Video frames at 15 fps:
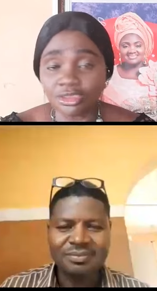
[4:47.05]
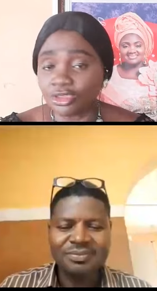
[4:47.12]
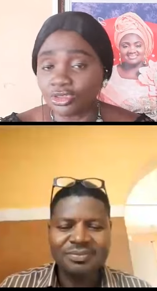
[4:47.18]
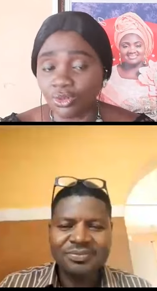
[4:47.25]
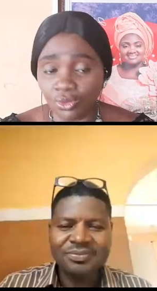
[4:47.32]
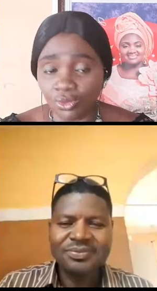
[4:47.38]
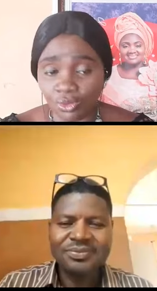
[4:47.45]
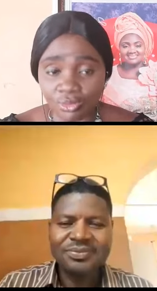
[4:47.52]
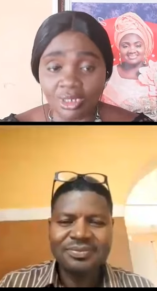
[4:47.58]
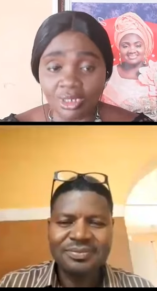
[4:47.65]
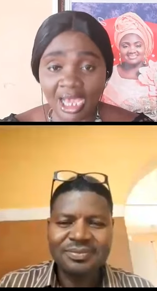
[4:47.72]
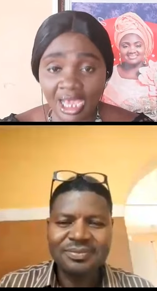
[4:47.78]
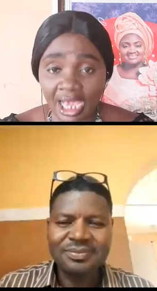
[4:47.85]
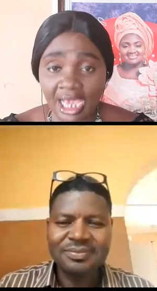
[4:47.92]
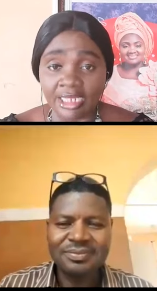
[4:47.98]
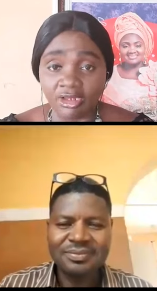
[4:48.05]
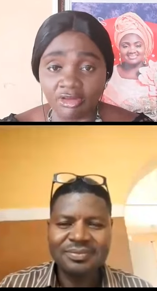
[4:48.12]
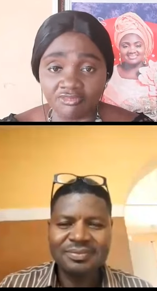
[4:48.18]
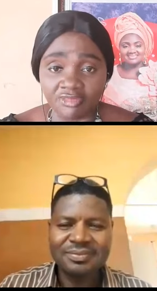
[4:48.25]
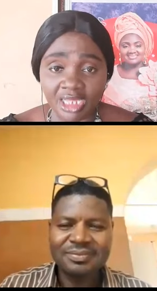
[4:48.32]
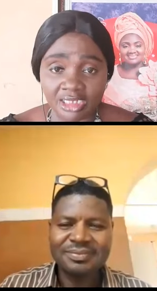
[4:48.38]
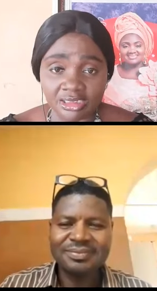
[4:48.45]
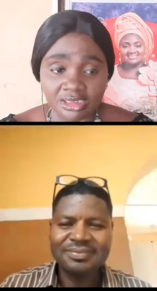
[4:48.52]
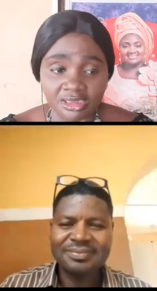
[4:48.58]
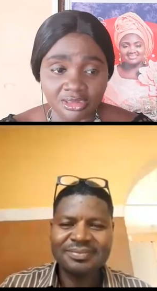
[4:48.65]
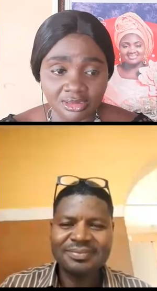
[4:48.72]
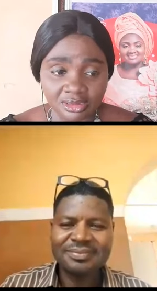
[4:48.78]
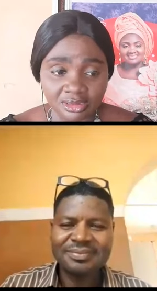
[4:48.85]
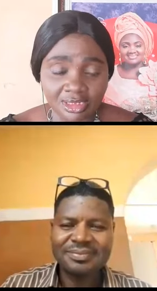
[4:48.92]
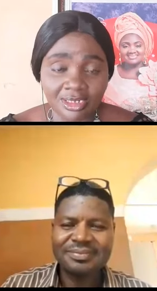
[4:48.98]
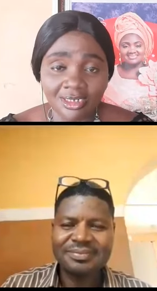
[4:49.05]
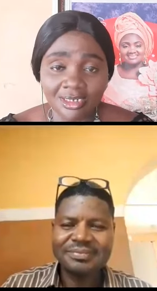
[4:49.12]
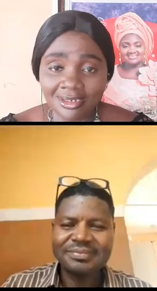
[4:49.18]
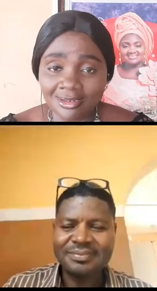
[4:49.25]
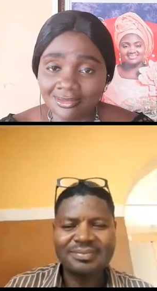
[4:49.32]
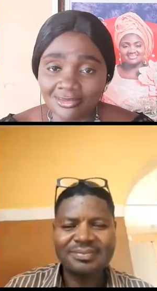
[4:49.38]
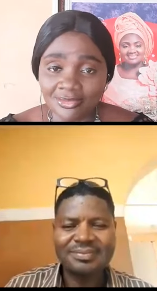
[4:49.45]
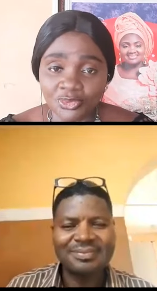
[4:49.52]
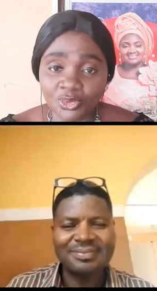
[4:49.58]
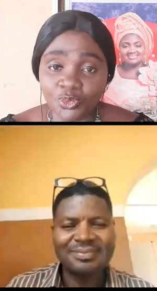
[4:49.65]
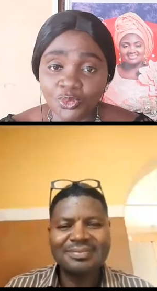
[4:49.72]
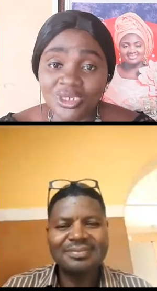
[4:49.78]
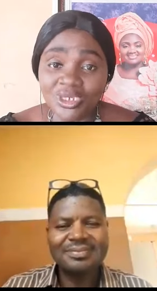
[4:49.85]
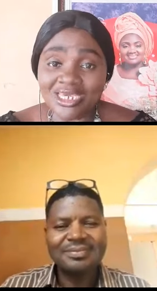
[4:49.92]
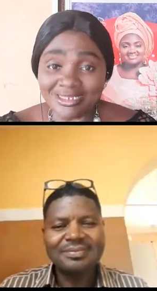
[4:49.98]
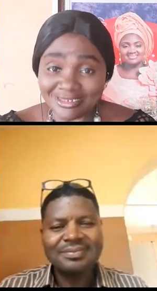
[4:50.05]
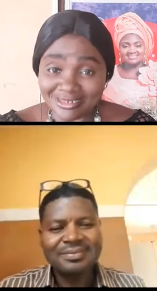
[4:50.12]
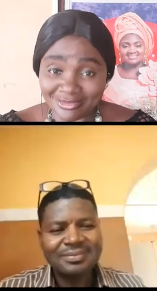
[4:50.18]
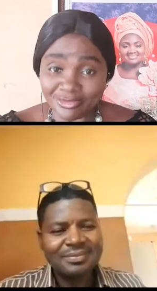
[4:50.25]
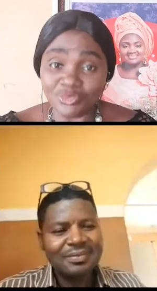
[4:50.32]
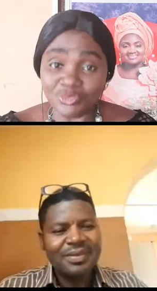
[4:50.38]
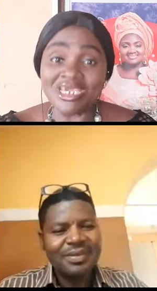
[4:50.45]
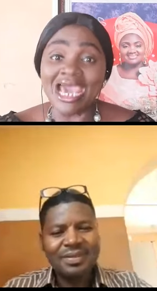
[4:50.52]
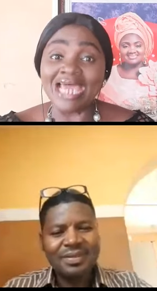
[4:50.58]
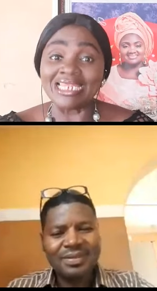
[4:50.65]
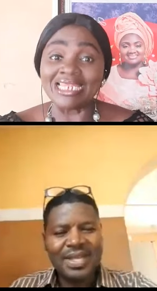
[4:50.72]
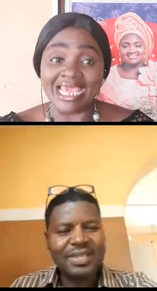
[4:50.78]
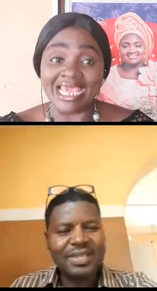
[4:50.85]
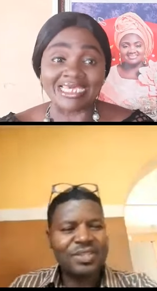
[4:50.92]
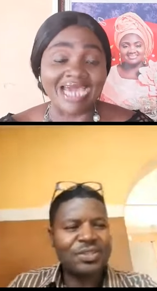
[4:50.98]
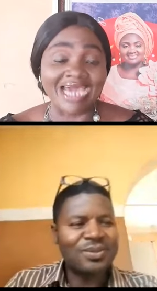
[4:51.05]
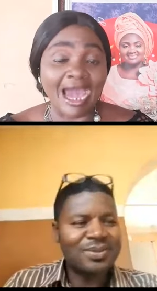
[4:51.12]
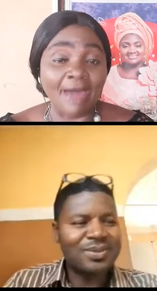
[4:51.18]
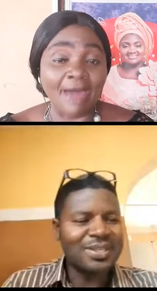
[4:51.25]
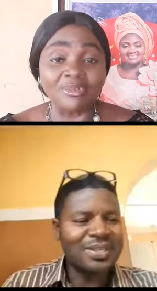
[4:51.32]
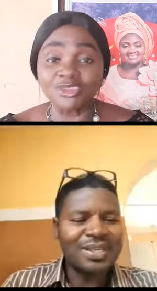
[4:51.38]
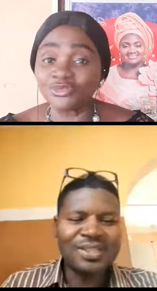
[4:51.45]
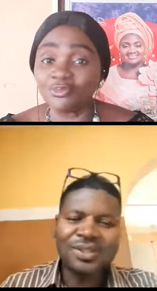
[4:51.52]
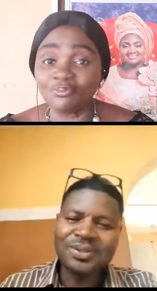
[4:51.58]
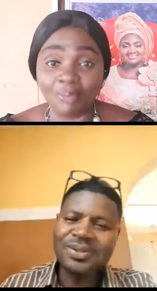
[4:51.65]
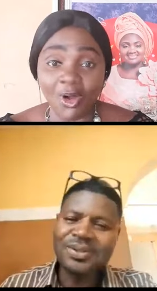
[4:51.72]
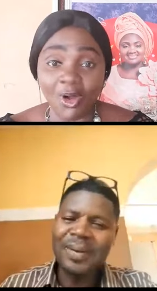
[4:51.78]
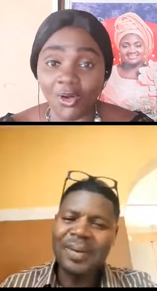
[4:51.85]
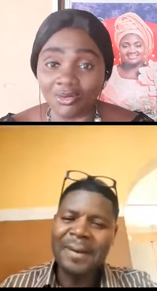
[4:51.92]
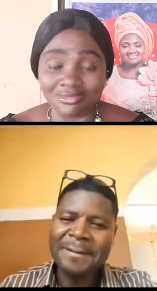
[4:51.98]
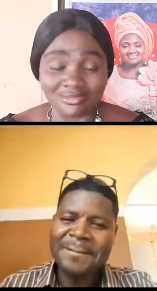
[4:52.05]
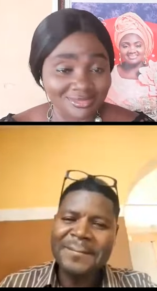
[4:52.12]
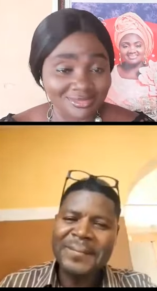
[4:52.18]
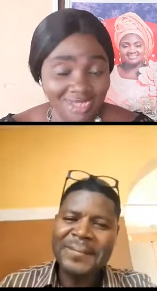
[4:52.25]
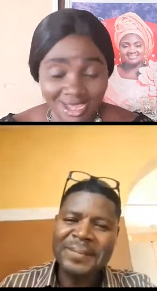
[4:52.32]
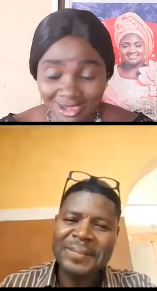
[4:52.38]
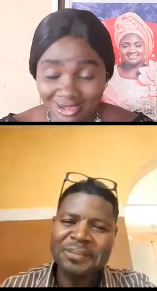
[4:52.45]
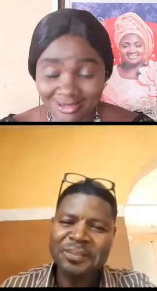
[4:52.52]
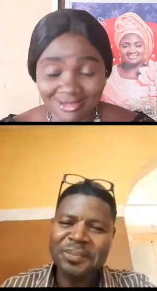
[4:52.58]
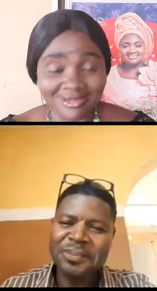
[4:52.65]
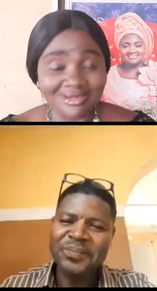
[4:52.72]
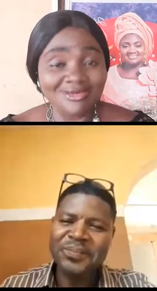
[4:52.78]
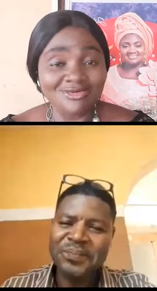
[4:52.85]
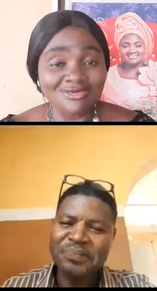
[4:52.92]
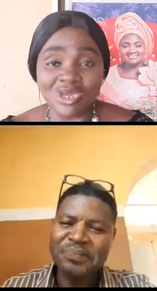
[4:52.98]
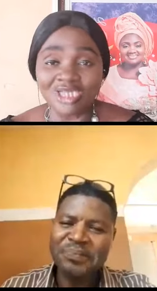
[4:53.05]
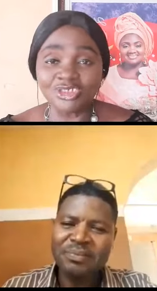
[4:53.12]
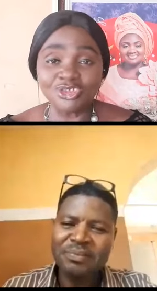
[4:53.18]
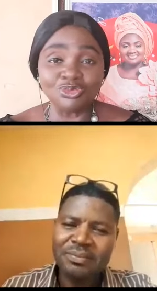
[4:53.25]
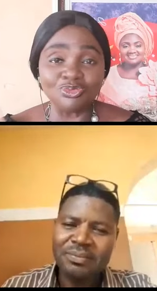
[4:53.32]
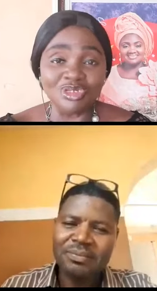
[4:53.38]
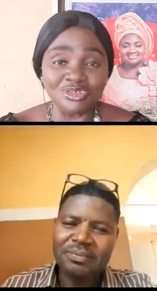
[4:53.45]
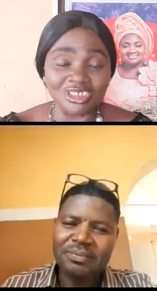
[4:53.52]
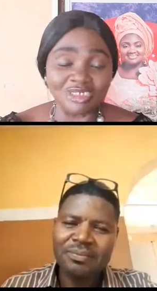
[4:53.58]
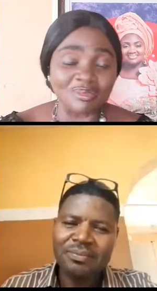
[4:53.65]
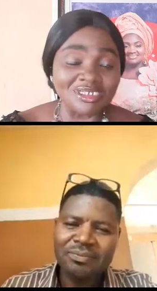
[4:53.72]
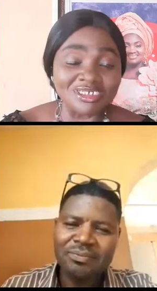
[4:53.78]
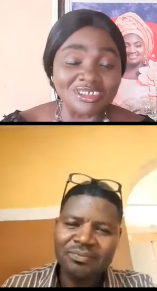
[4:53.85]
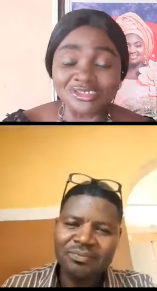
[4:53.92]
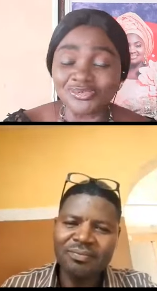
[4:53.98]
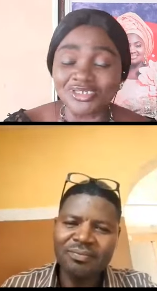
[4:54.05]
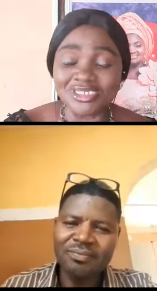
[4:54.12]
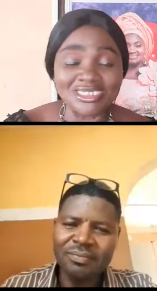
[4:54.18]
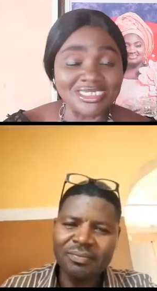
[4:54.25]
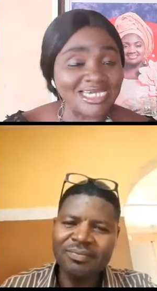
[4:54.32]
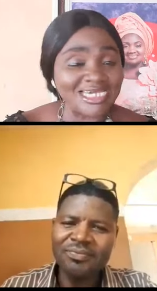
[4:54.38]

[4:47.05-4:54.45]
Speaker 1: So I, I love that we we, we are like Apostle Paul. Eh? Went to music ministry